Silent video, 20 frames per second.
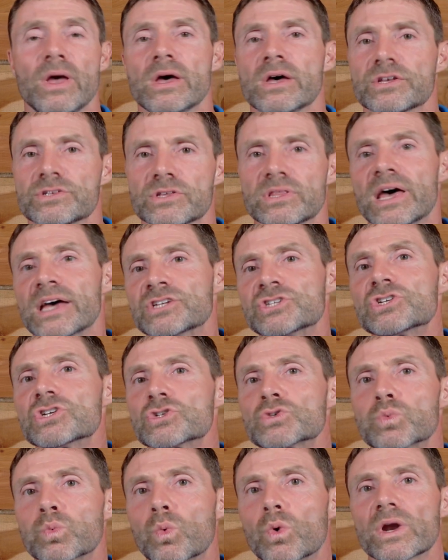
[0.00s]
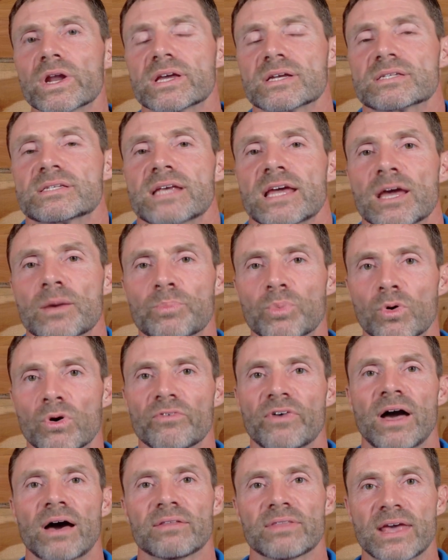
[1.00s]
So that's just one example of
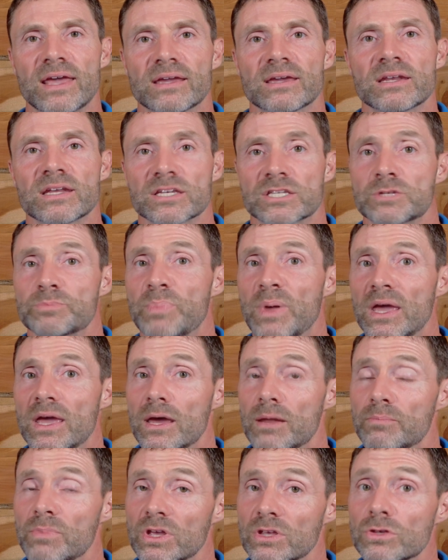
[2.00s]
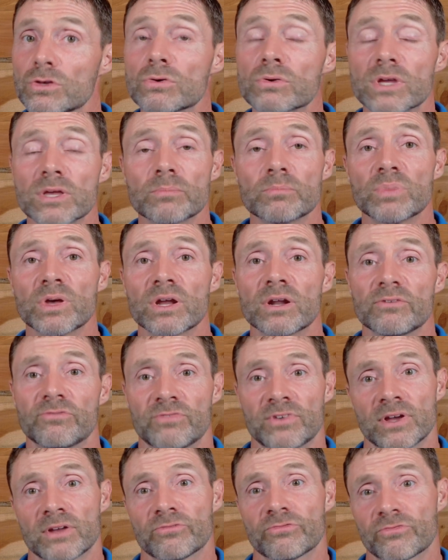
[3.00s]
how they can expand, but you can
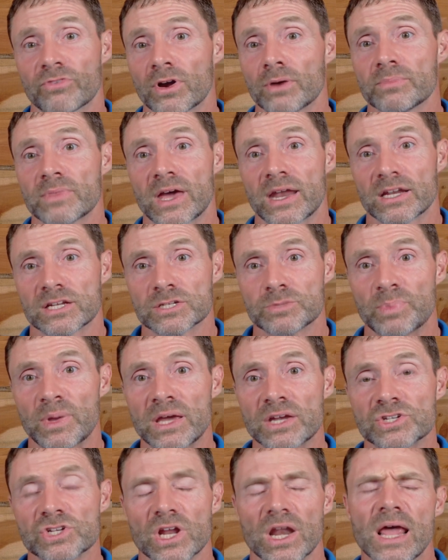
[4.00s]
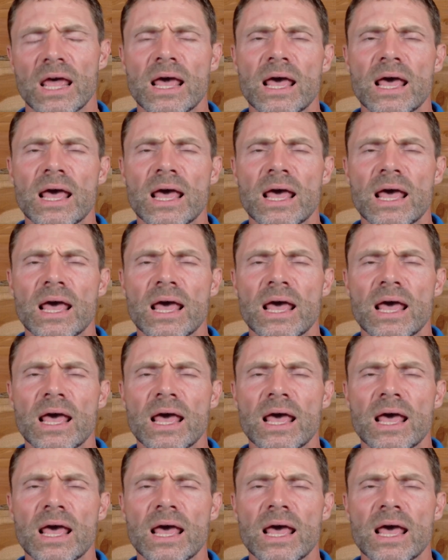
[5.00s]
benefit from that expansion.